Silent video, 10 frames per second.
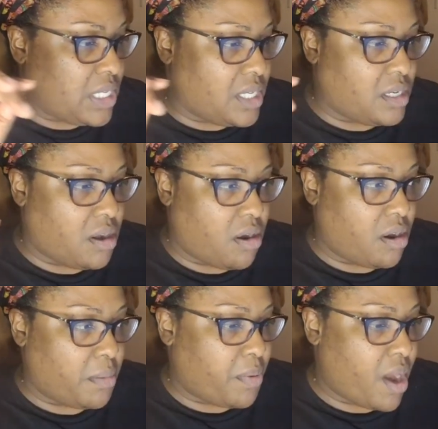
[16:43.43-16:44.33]
in
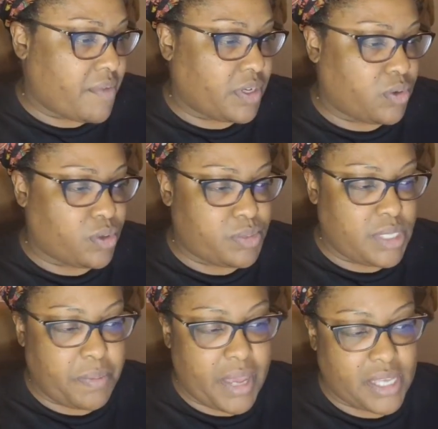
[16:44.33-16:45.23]
our private group,
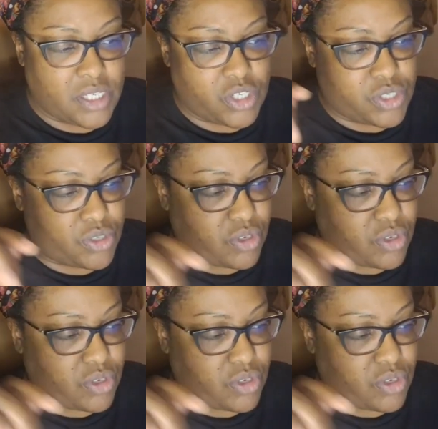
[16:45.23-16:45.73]
TPAS Adjuster